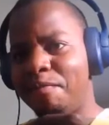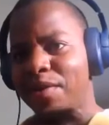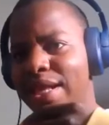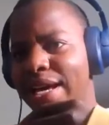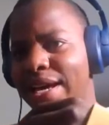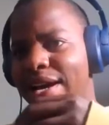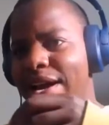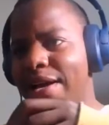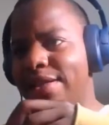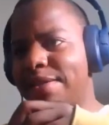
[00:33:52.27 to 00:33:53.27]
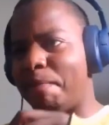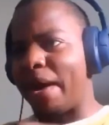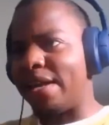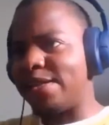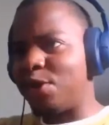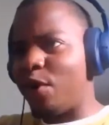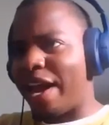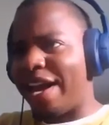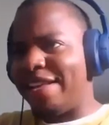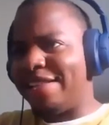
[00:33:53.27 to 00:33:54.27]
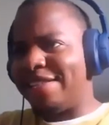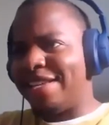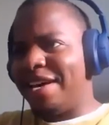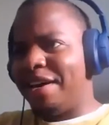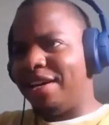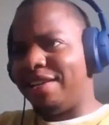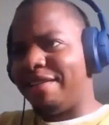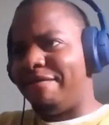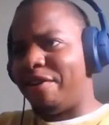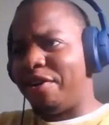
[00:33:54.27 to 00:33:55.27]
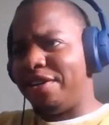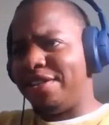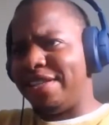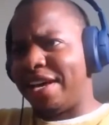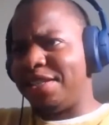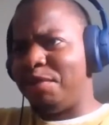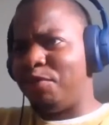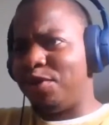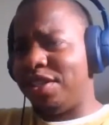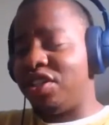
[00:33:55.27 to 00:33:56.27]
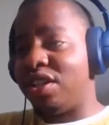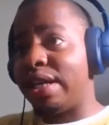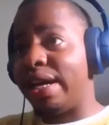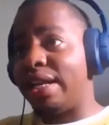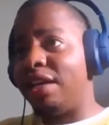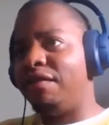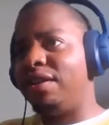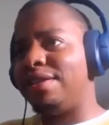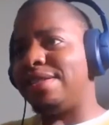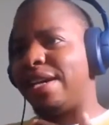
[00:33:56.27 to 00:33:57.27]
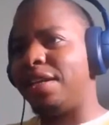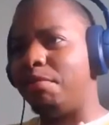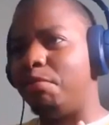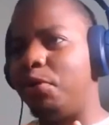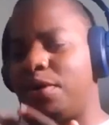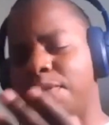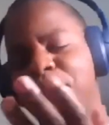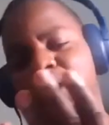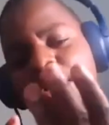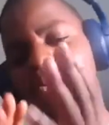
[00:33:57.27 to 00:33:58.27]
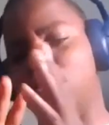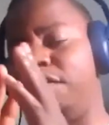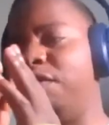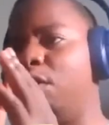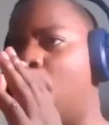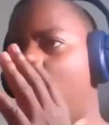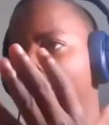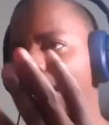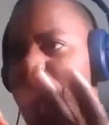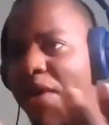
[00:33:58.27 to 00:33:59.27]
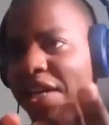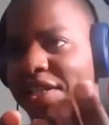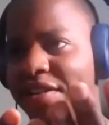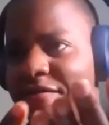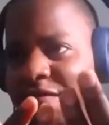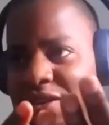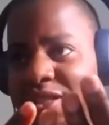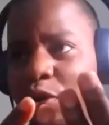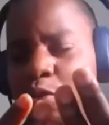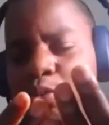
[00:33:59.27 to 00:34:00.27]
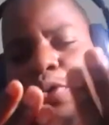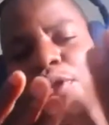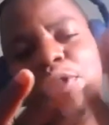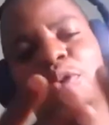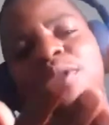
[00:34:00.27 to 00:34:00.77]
like it's a pencil hands in a very sexy position, and even inside the book. So if you open the page in a physical books, you will